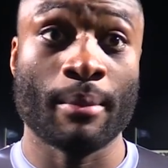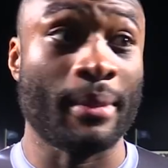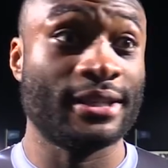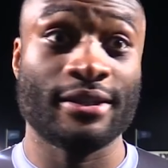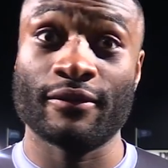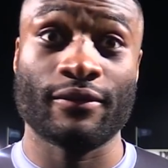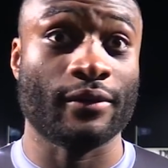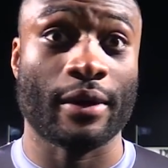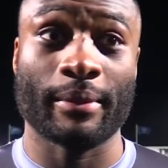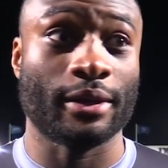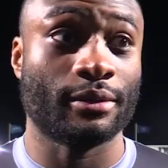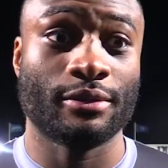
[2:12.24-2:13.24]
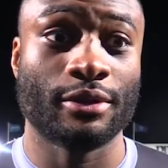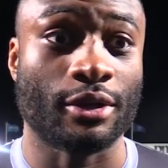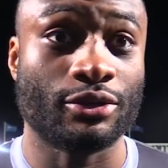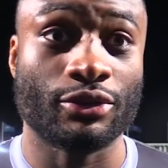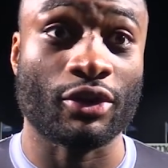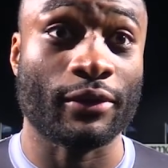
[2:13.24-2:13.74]
Massive. I mean, you
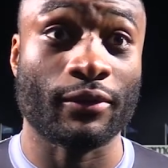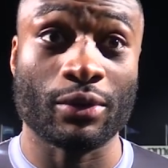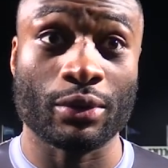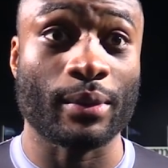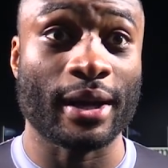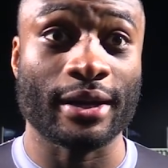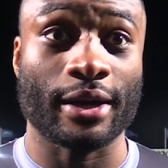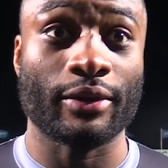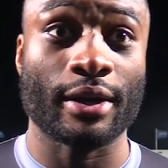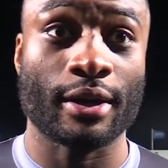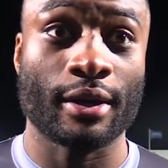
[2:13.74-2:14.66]
know, to travel all the way down here.